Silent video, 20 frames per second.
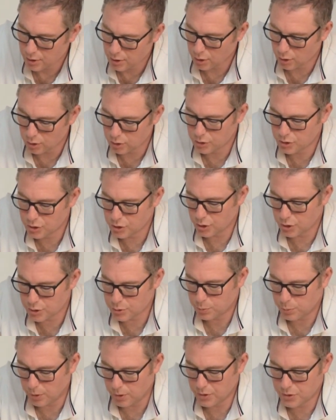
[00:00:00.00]
you'll
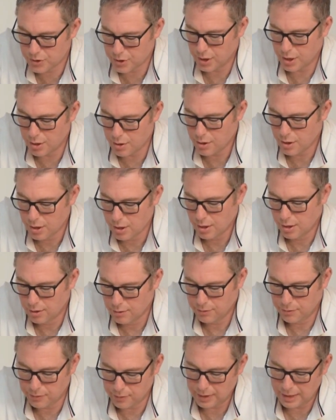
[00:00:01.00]
just want to
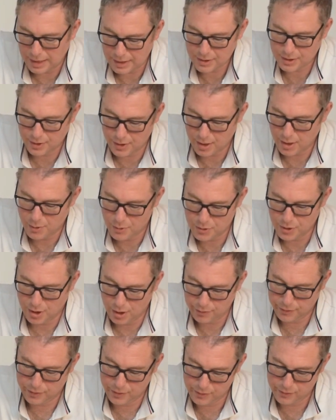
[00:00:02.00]
flatten those
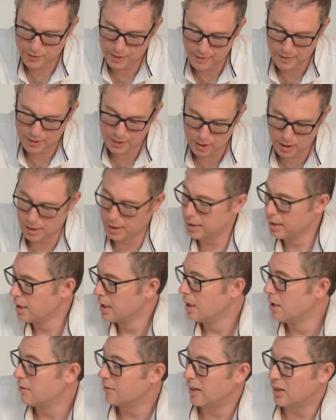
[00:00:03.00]
off very slightly. In
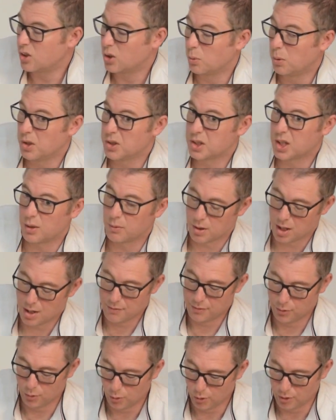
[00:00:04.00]
fact, you'll want to go
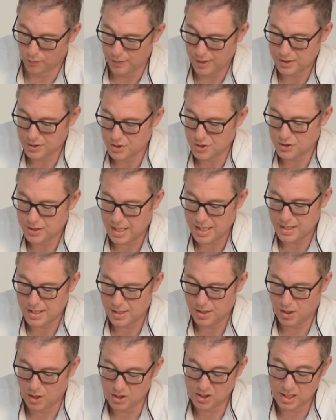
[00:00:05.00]
over all of this and sand
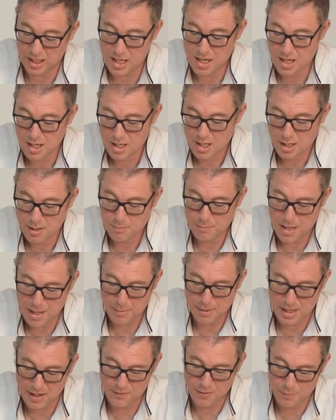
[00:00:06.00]
it nicely,
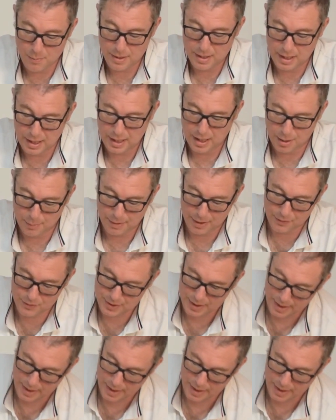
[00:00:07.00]
maybe even with a little bit of